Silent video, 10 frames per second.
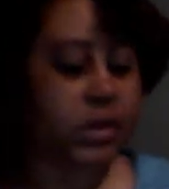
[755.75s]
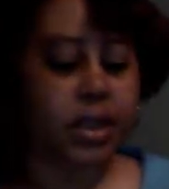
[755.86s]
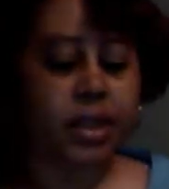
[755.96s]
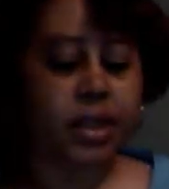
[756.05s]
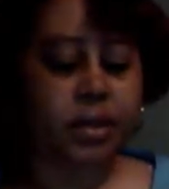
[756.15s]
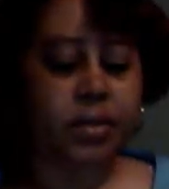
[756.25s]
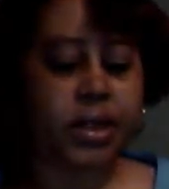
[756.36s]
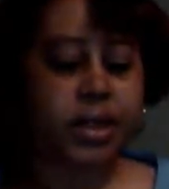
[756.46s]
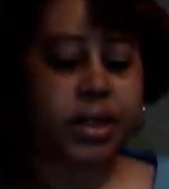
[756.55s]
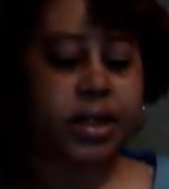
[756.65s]
and what
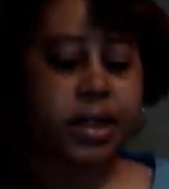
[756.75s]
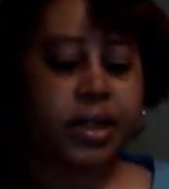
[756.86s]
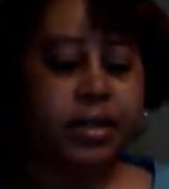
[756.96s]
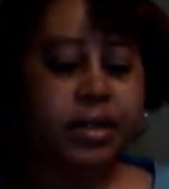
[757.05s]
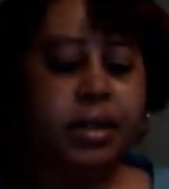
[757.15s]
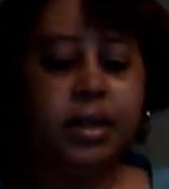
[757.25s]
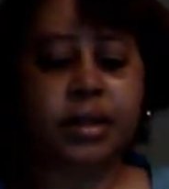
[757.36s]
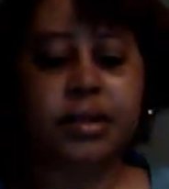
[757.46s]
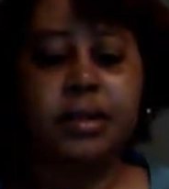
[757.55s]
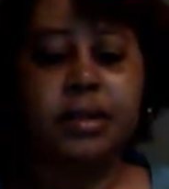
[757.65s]
I got
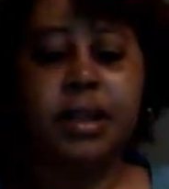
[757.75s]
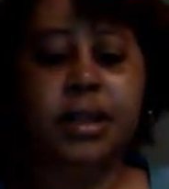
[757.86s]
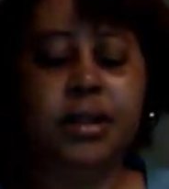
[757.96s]
it's a